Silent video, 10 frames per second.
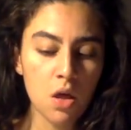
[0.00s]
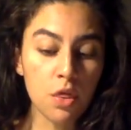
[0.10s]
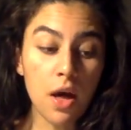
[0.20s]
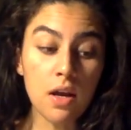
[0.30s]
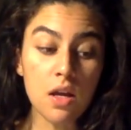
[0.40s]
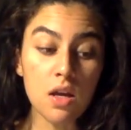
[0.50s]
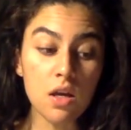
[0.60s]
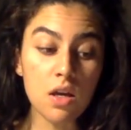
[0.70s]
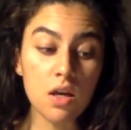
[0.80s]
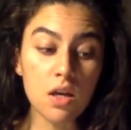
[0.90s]
that
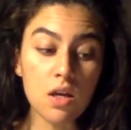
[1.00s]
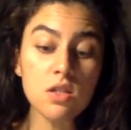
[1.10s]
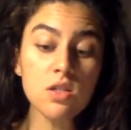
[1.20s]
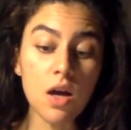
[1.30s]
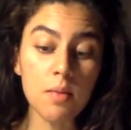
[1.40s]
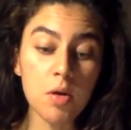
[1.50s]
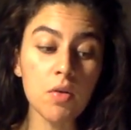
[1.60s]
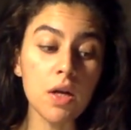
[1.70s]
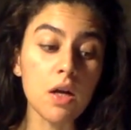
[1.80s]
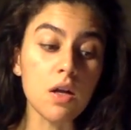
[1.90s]
is, I'm
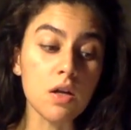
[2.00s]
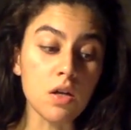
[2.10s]
hearing,